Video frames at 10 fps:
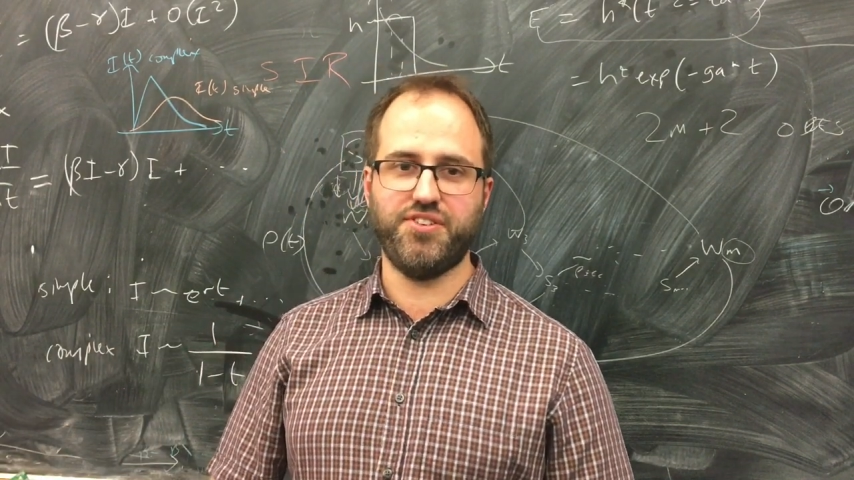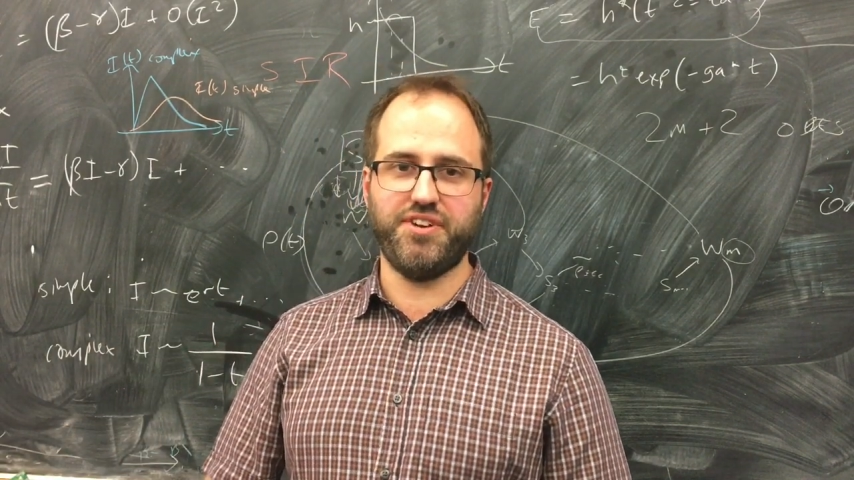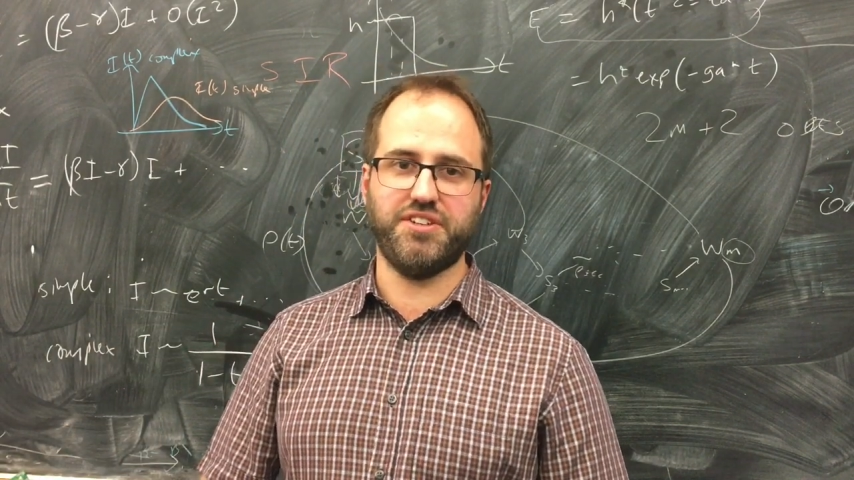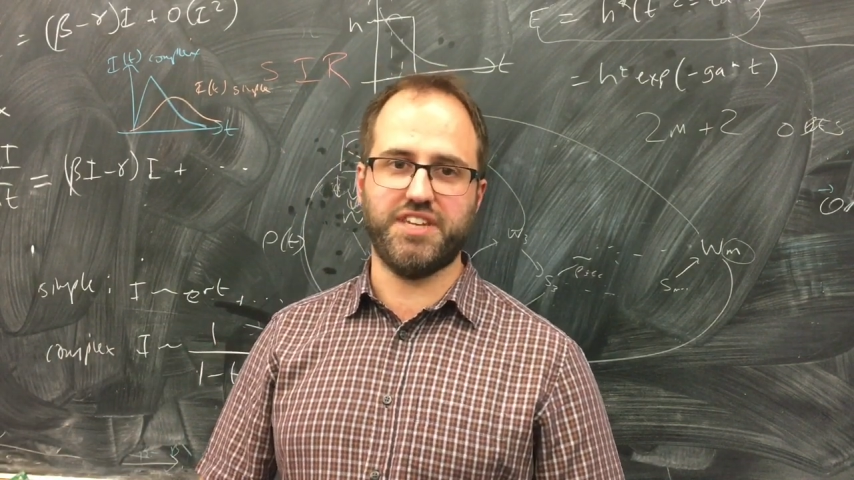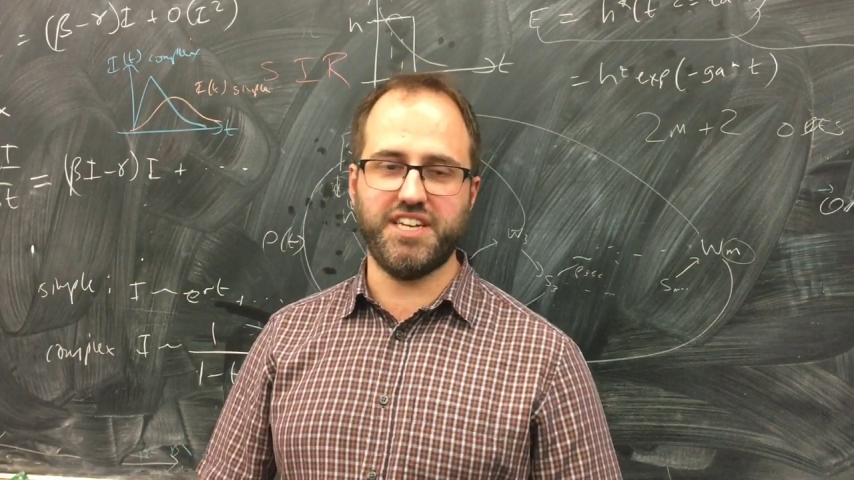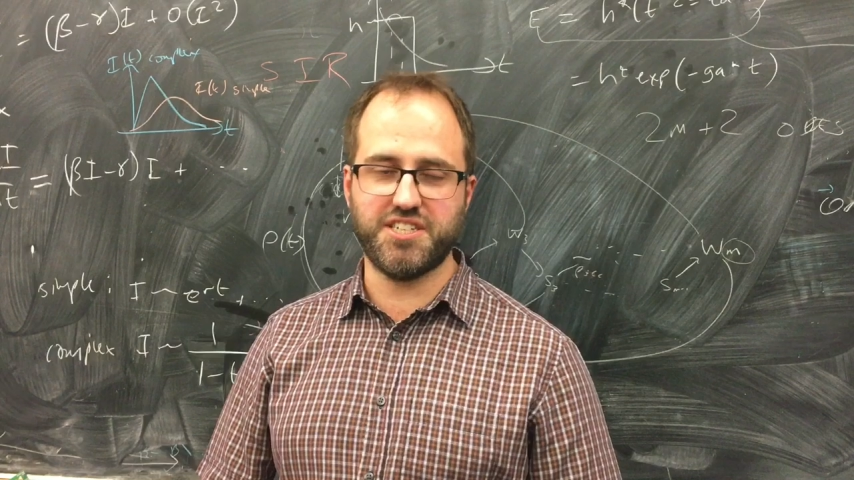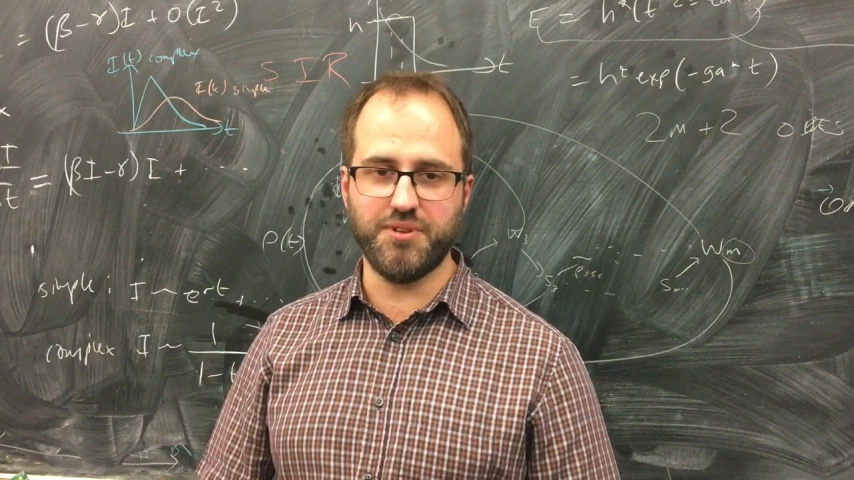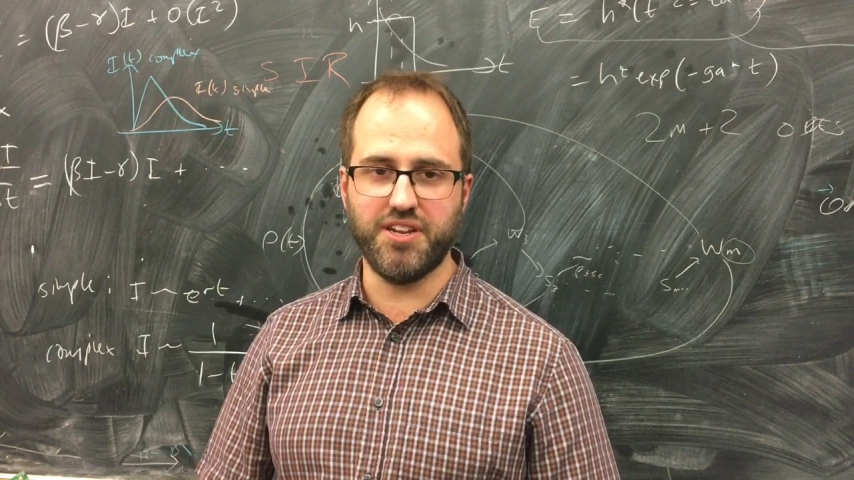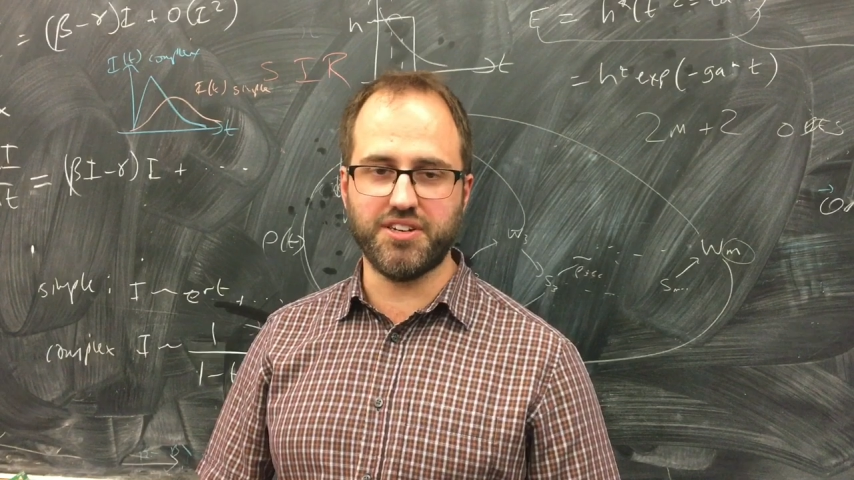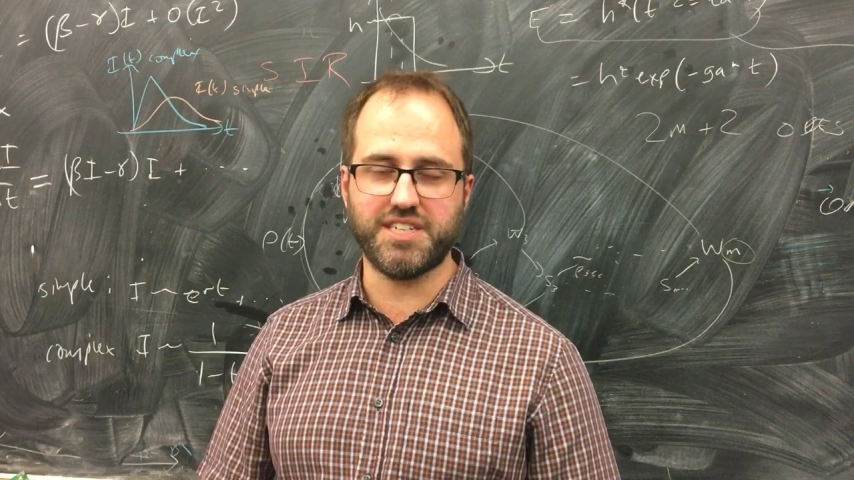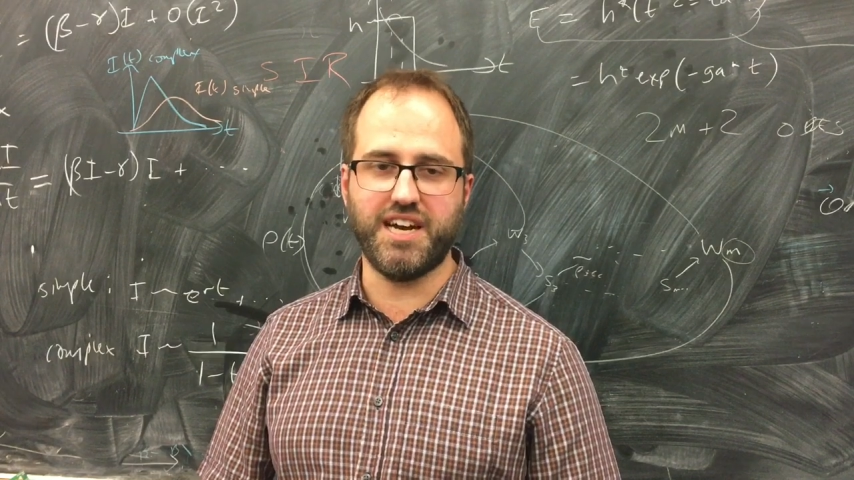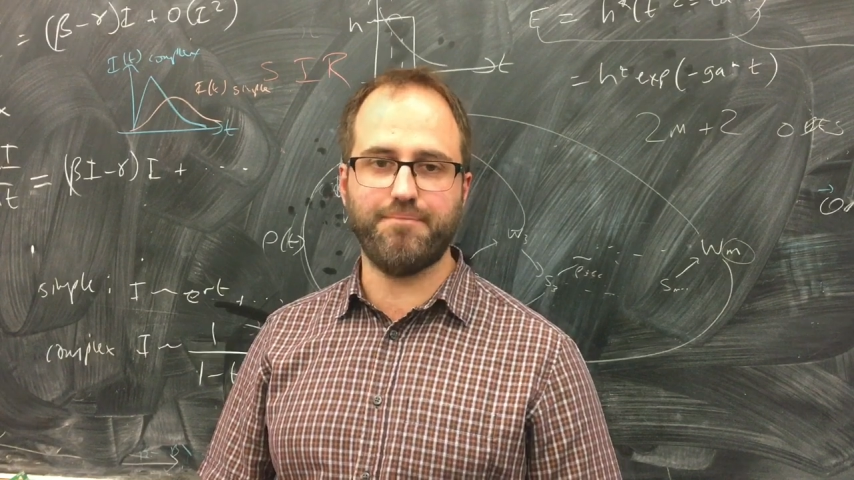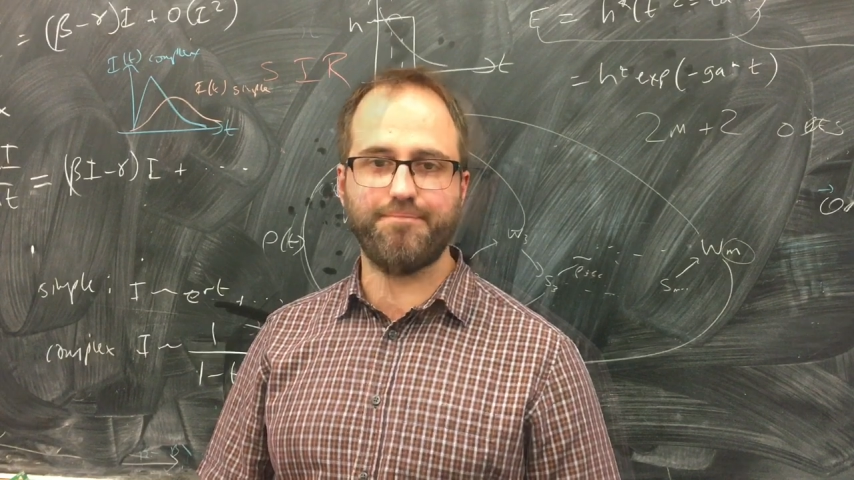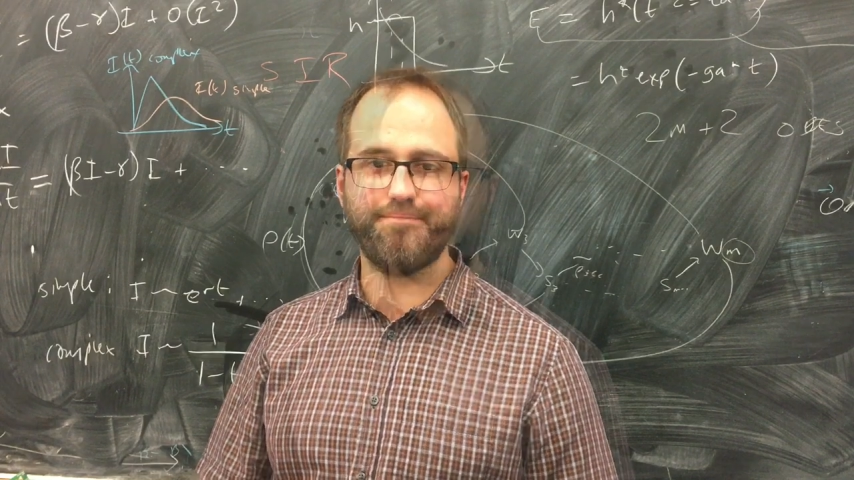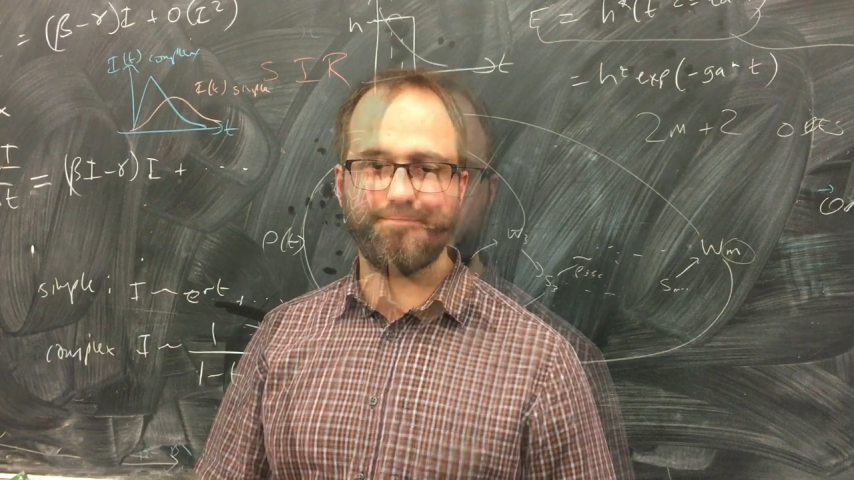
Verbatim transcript: the real data we looked at.